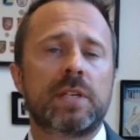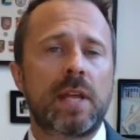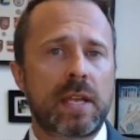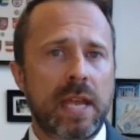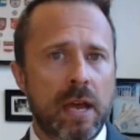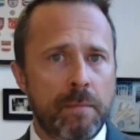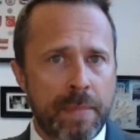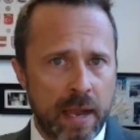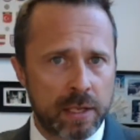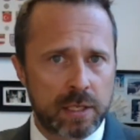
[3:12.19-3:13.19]
of that account
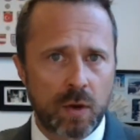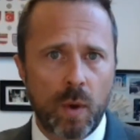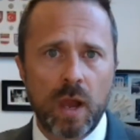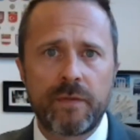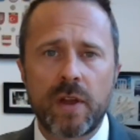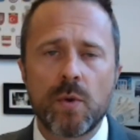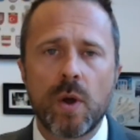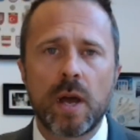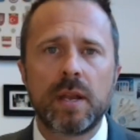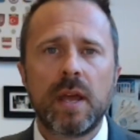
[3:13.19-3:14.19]
balance to qualify you
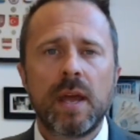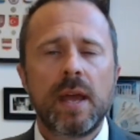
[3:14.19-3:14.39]
on.